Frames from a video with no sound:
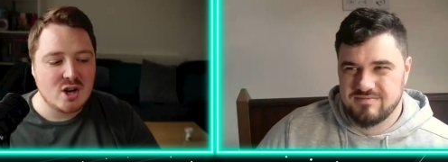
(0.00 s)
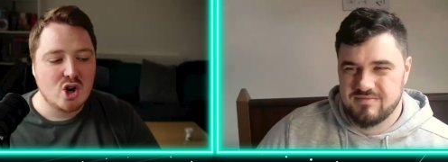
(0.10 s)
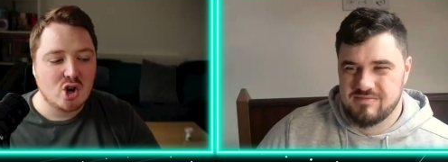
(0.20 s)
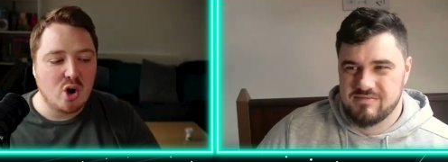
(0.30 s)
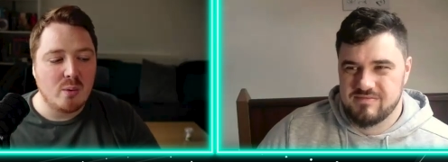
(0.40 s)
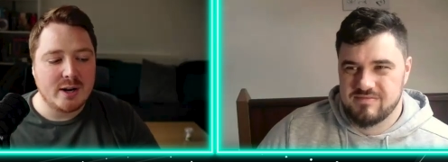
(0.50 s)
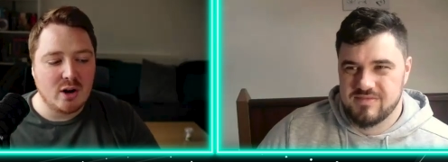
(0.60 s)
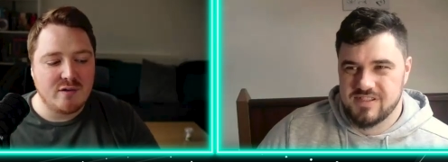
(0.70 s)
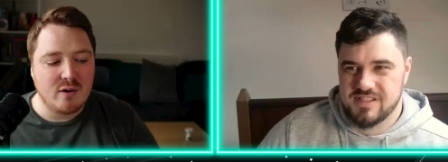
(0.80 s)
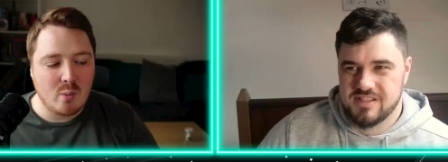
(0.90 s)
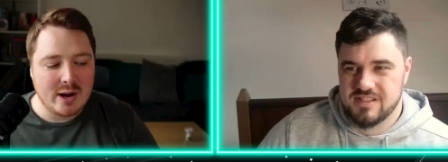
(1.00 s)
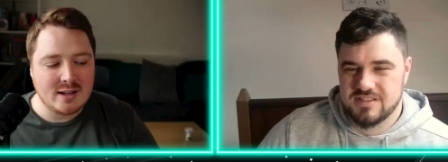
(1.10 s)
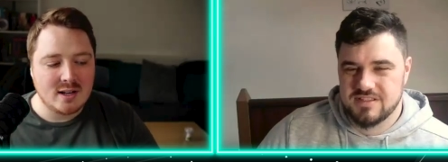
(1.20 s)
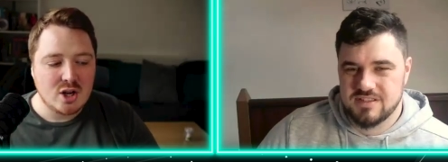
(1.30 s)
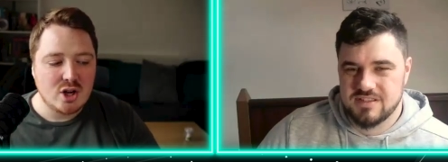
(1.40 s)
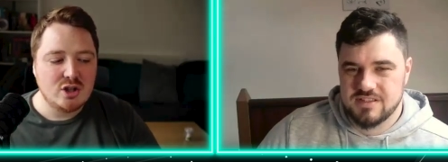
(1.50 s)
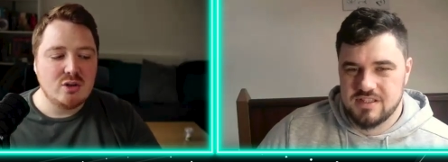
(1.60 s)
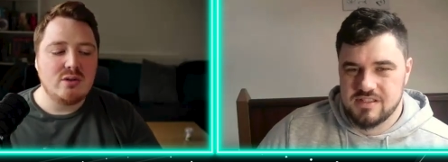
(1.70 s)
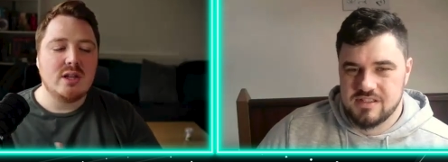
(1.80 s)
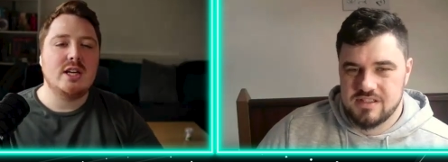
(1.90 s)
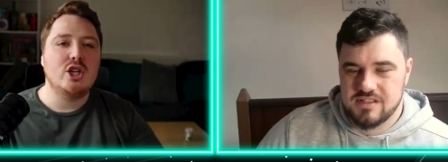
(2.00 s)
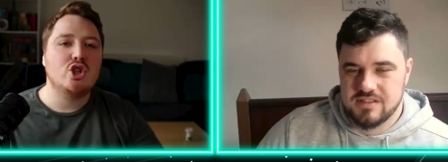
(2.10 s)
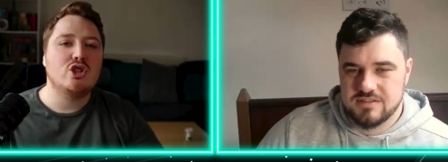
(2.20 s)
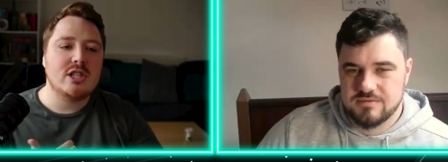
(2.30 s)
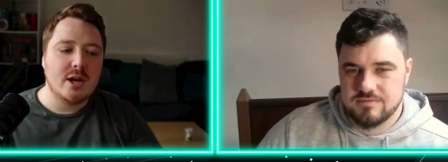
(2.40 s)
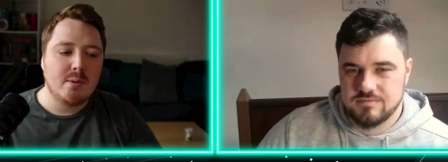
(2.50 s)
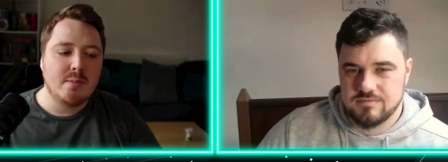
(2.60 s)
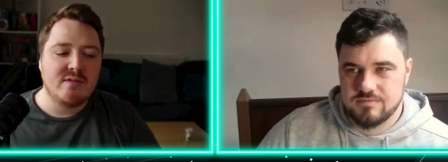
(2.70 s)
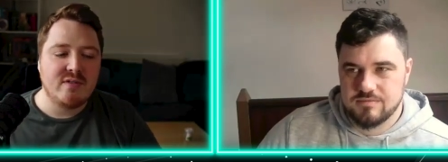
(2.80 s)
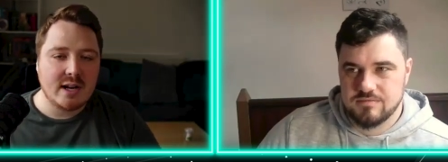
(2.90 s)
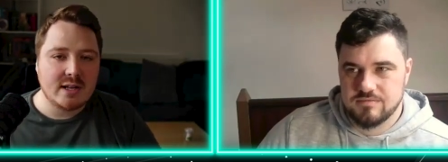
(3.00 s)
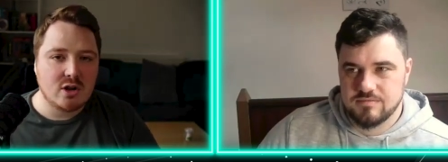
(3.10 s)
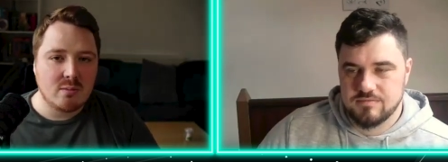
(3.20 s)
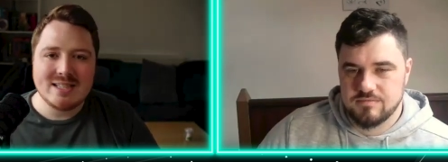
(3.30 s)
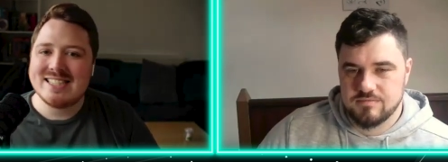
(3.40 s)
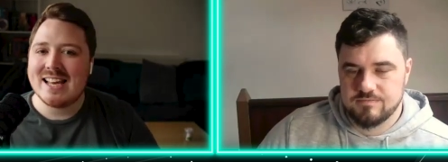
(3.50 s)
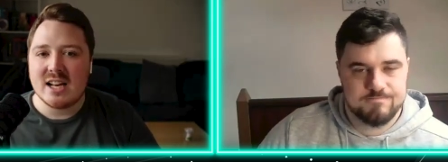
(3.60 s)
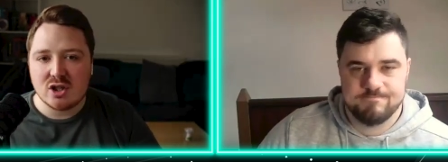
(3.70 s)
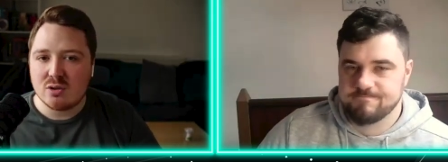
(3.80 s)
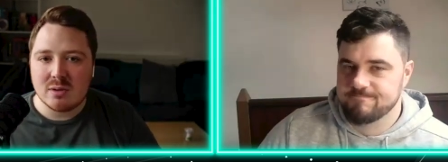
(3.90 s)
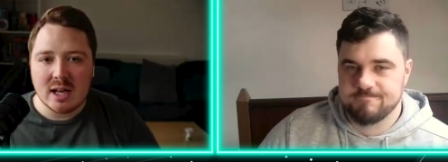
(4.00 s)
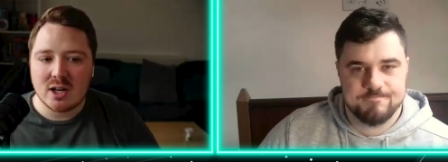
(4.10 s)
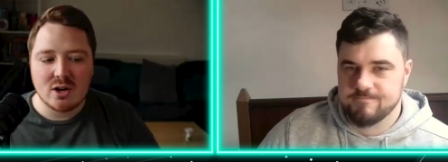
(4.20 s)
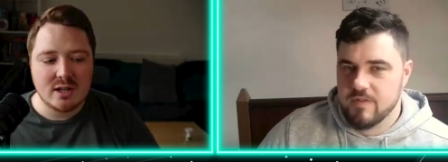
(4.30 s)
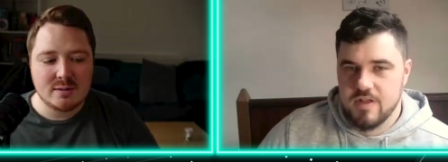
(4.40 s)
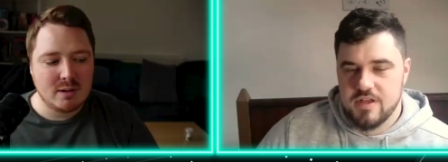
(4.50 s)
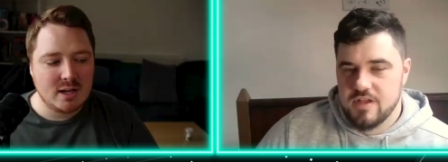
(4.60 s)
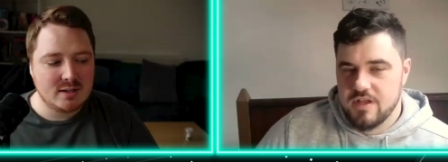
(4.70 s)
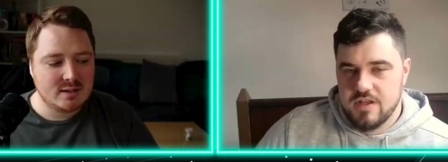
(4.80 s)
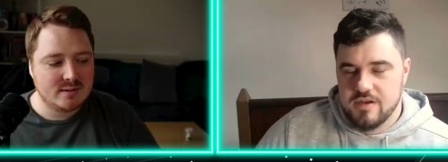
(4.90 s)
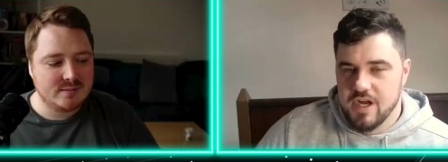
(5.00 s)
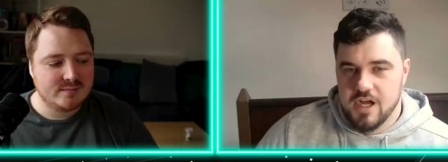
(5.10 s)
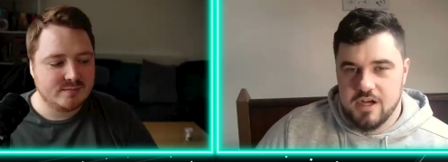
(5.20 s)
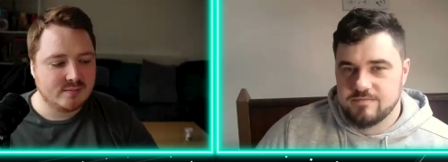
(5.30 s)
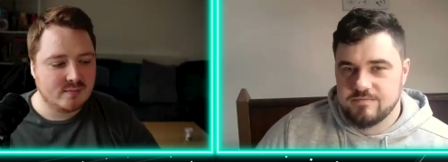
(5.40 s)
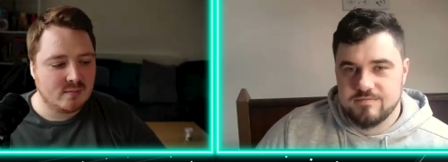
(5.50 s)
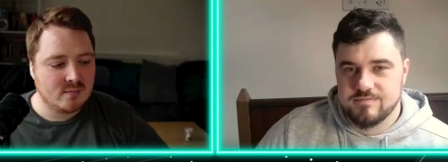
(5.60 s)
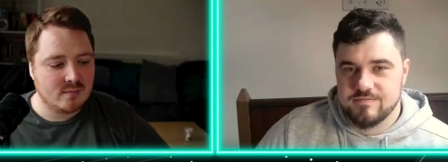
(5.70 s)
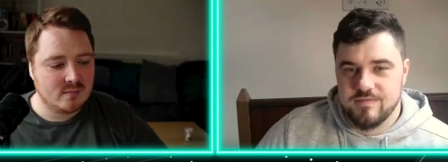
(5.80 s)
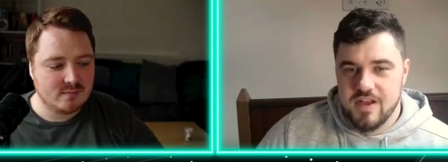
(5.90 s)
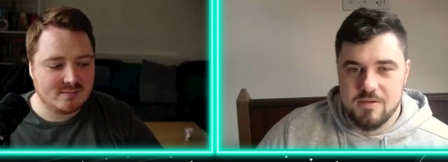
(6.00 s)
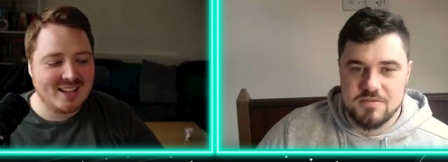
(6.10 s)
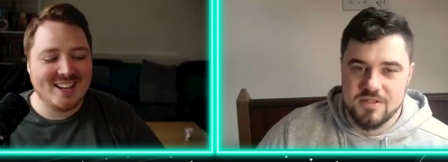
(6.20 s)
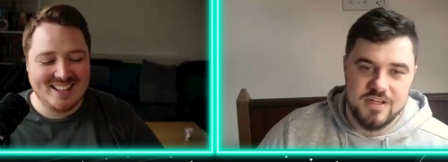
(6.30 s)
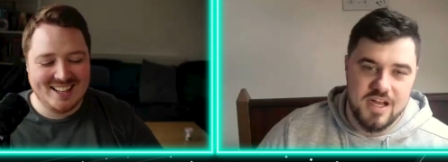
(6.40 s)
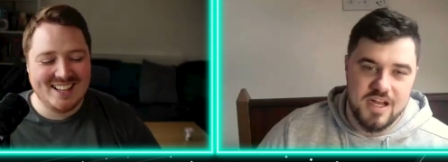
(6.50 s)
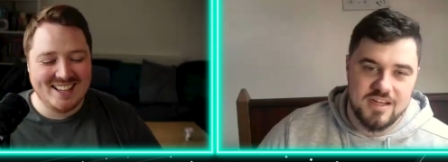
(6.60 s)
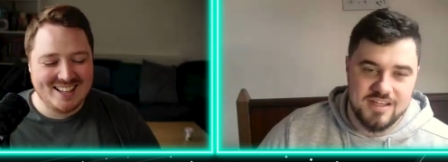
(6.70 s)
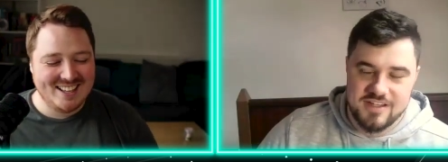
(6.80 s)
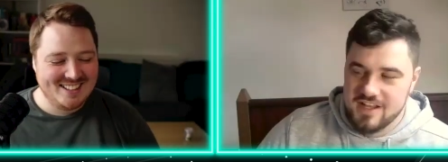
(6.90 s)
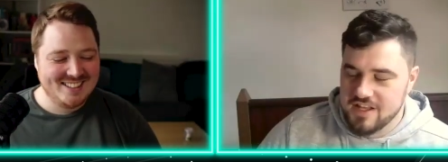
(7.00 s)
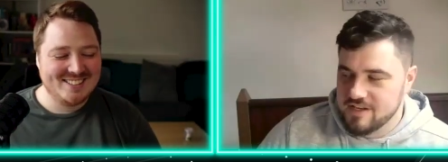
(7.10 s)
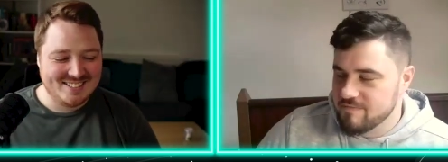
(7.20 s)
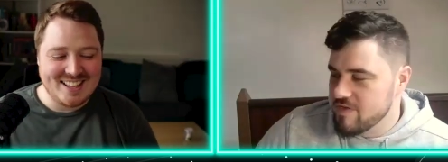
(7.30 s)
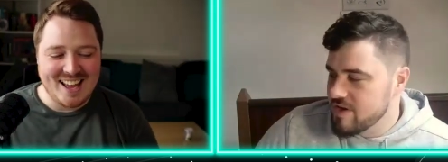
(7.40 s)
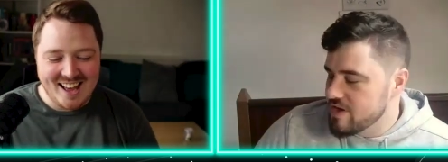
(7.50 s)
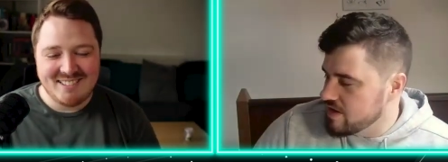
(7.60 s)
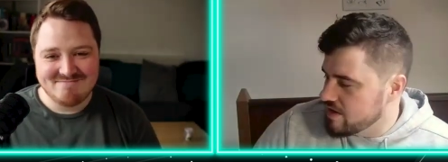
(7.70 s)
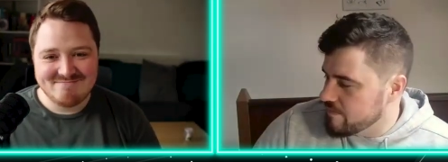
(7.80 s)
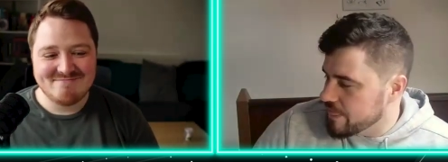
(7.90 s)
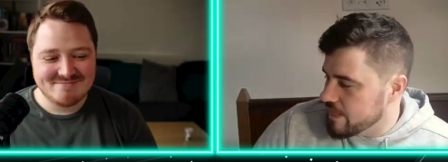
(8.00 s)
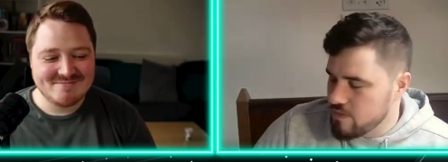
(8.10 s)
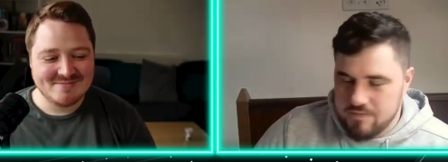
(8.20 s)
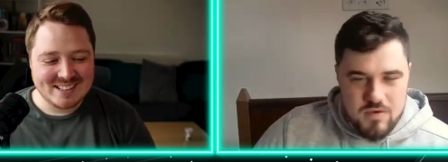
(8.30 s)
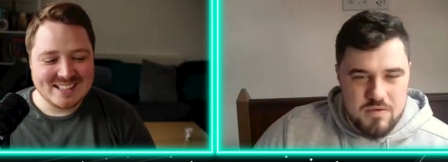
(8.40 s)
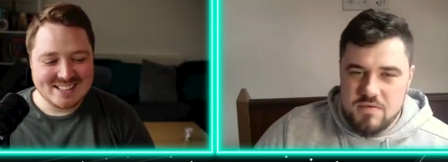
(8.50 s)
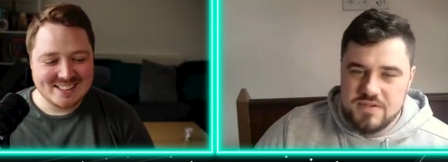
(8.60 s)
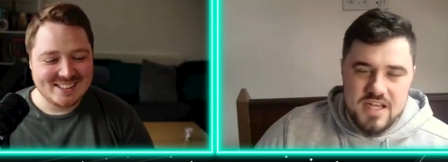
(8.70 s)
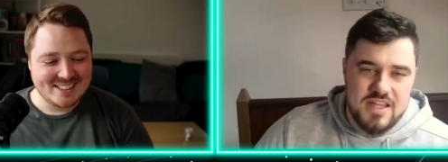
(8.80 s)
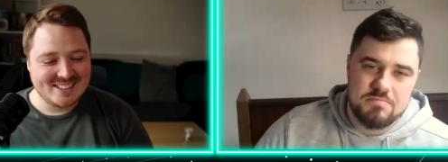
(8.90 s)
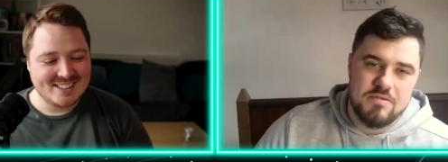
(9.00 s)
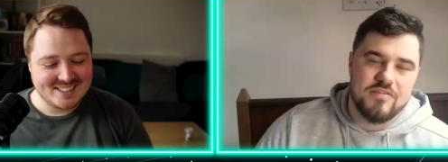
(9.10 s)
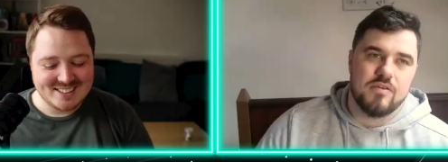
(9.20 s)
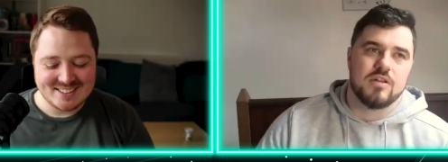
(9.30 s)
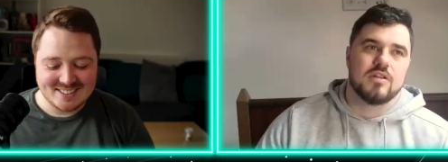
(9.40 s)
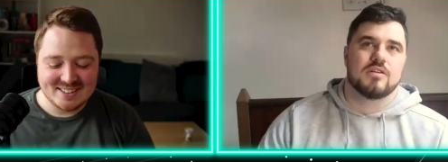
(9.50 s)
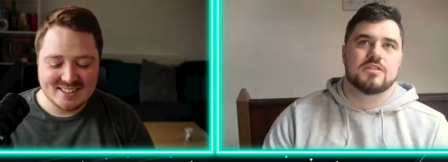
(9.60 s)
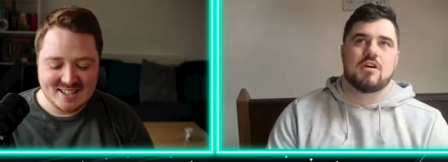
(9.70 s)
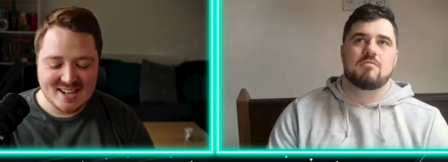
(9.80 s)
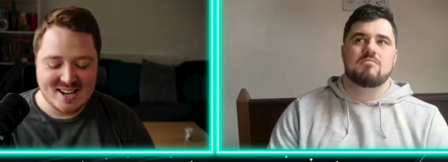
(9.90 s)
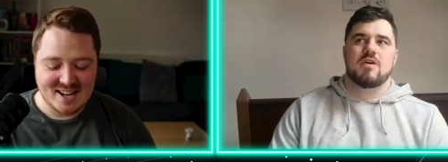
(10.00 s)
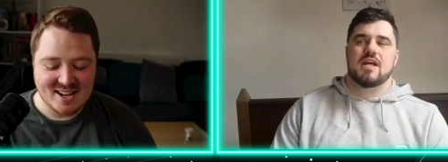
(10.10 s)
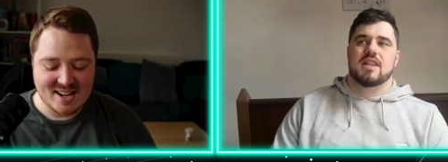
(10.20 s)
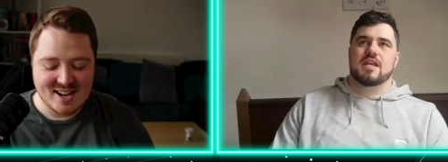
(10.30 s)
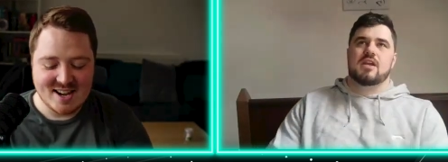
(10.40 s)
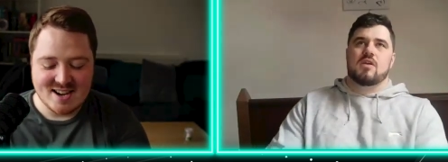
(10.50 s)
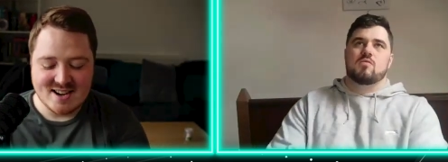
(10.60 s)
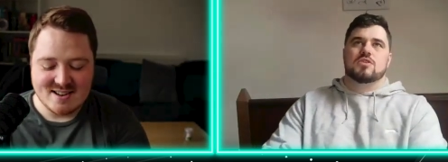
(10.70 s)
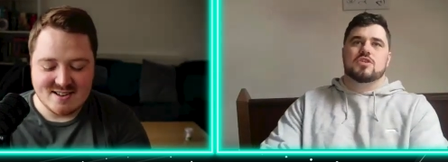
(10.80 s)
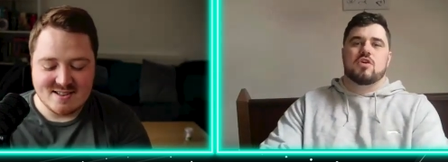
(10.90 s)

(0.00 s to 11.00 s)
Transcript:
Speaker 1: coming off a win. Do you think he should step up and fight Tom instead of someone like Curtis Blaydes?
Speaker 2: No, absolutely not. I, I think yeah. we've, we've we've said this before. Look, Tom think was